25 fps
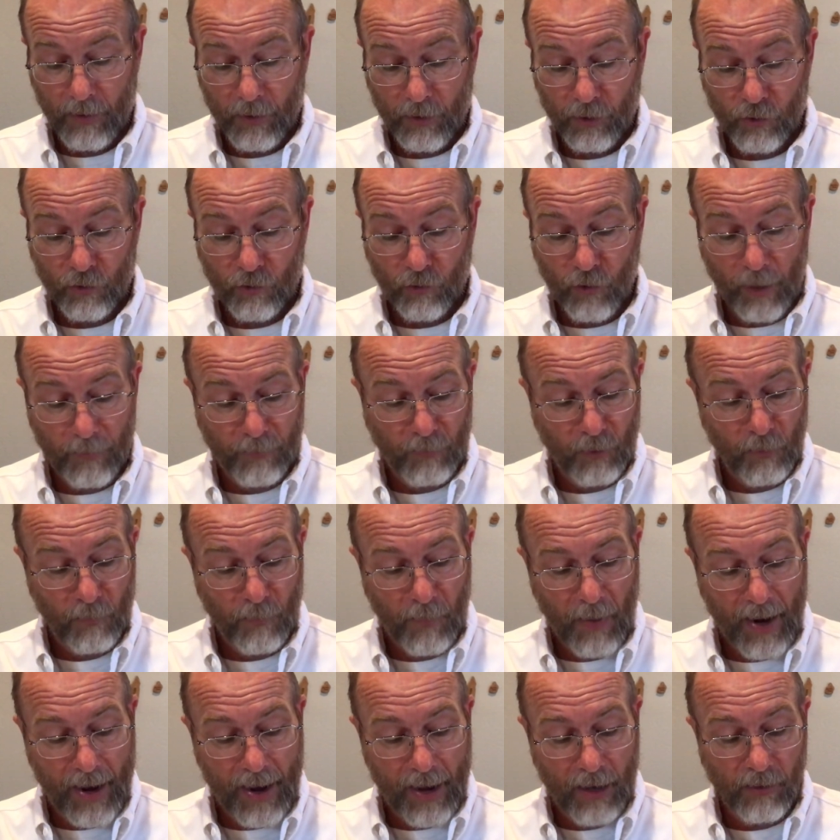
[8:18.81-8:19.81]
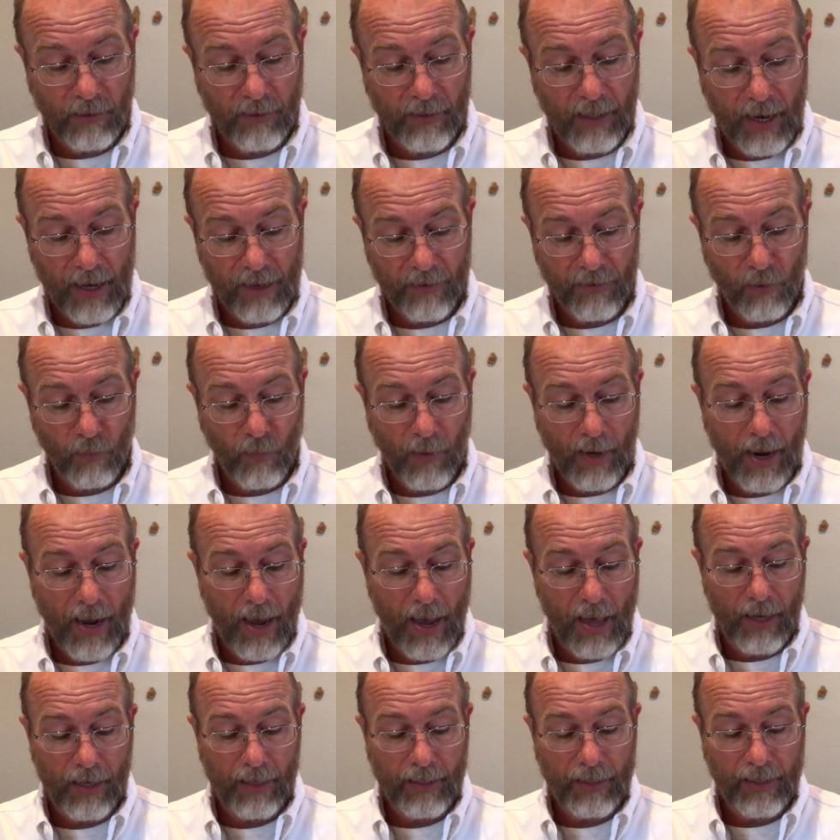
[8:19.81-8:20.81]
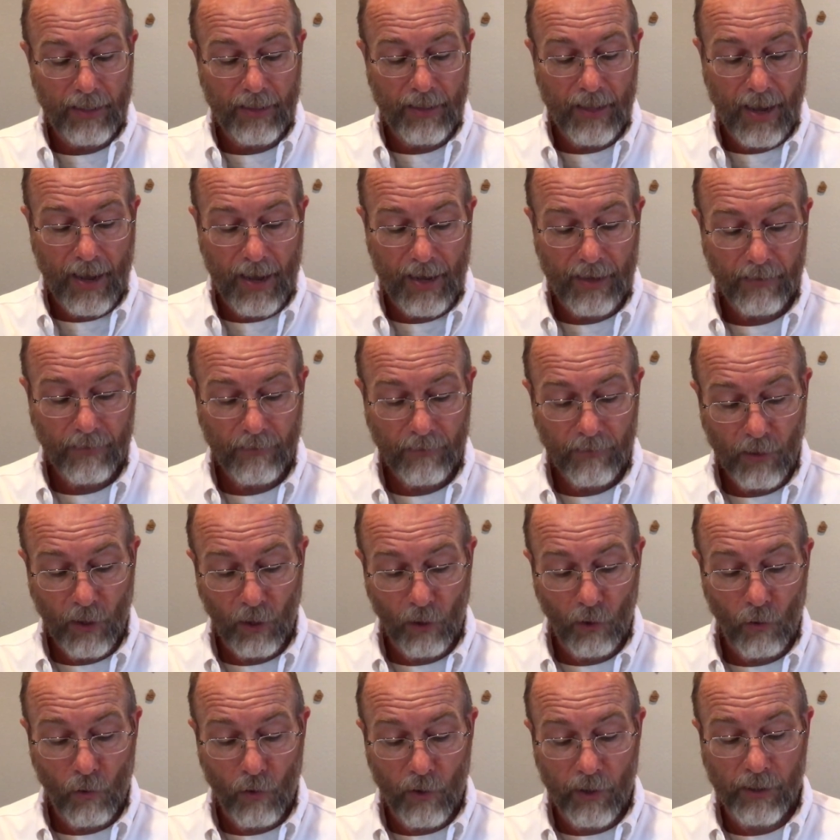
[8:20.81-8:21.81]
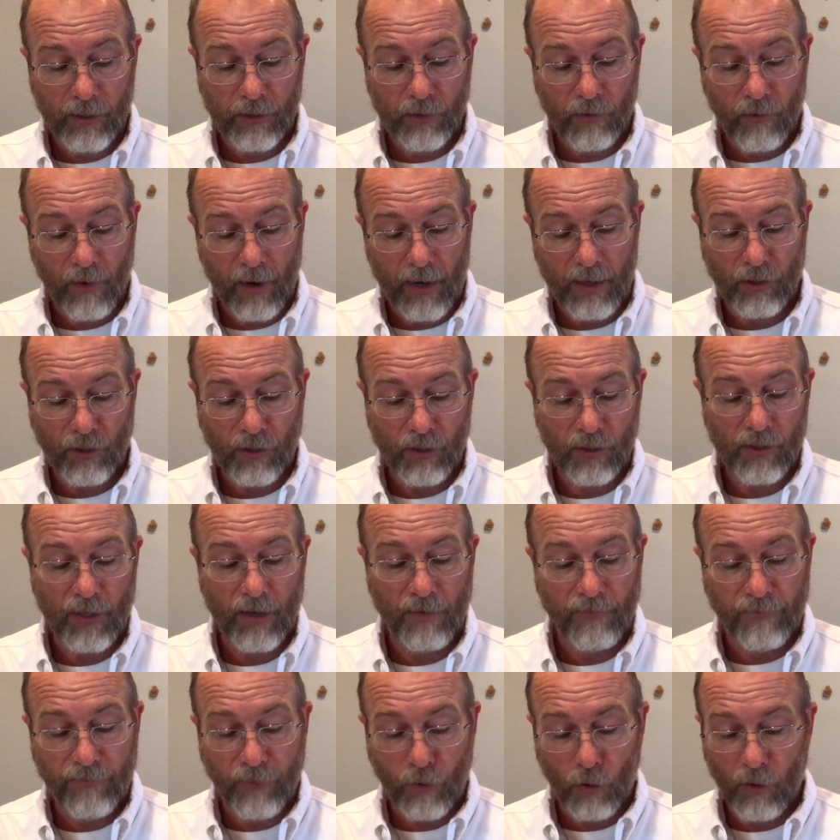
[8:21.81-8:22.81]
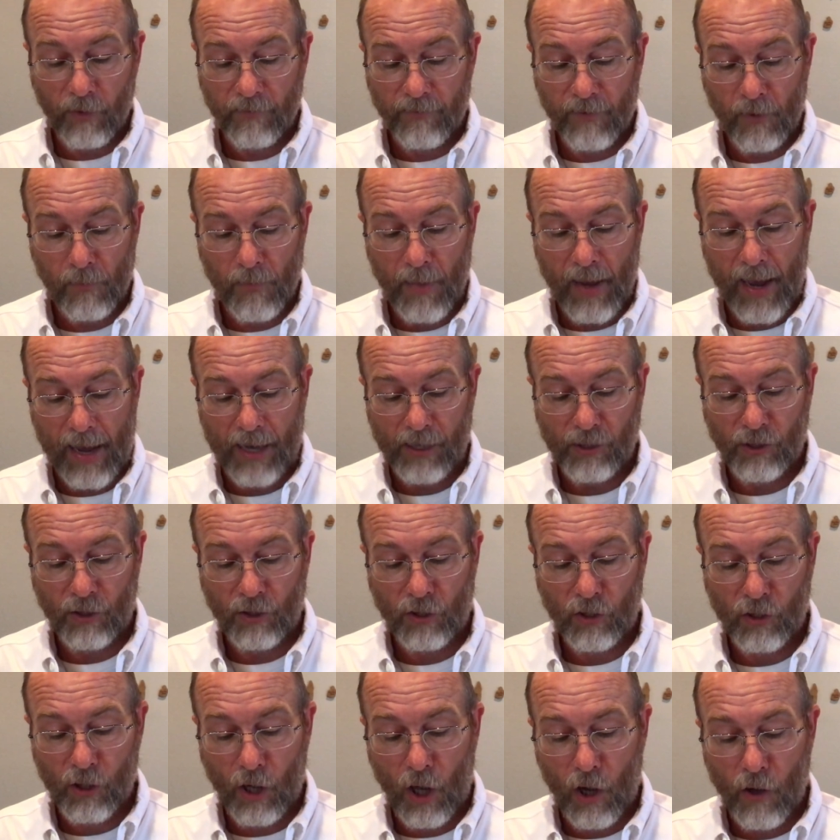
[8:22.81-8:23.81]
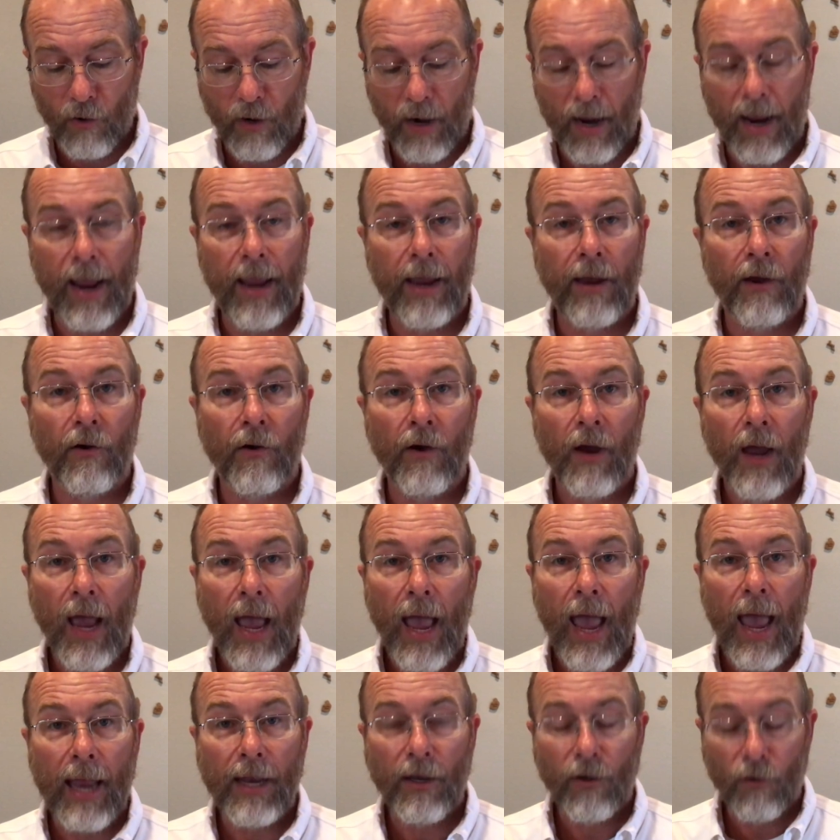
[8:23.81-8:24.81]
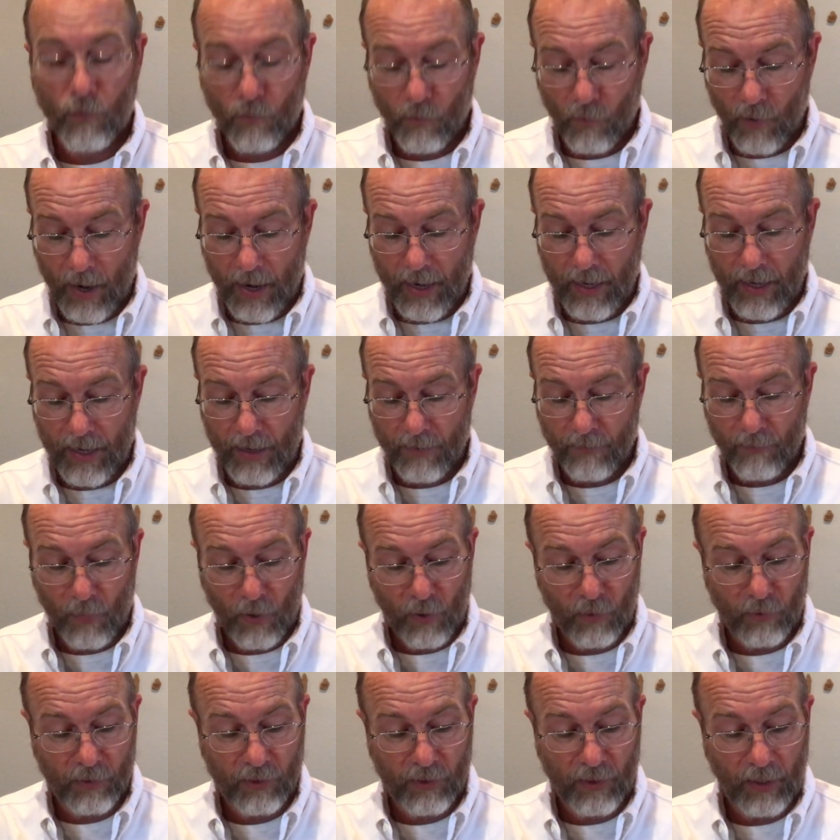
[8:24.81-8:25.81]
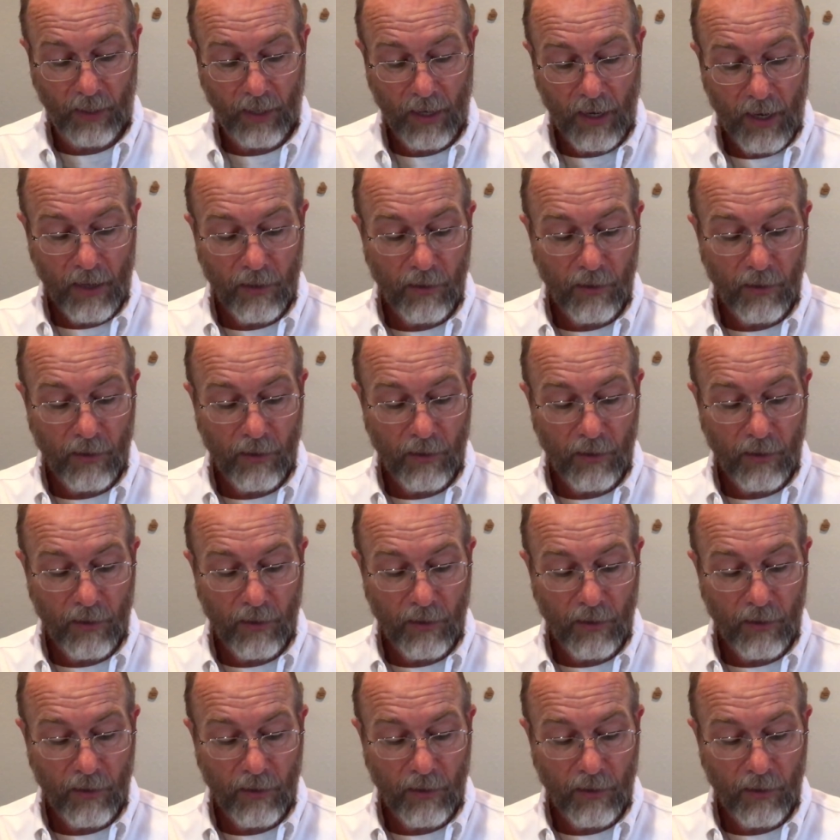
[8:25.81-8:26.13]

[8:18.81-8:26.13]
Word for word: Scripture pounds out the reality that the Lord is gracious and full of compassion, slow to anger, and great in mercy.